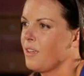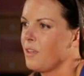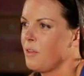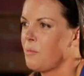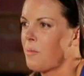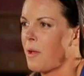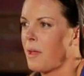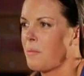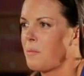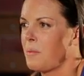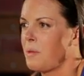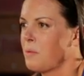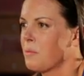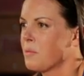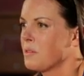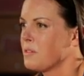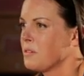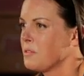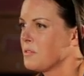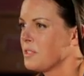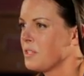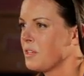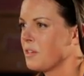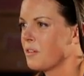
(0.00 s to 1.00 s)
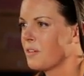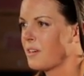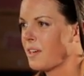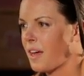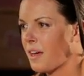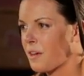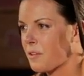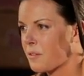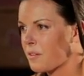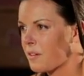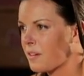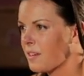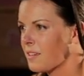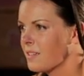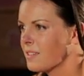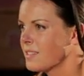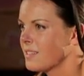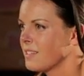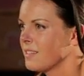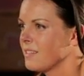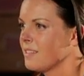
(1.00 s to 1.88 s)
you might be reducing your calories,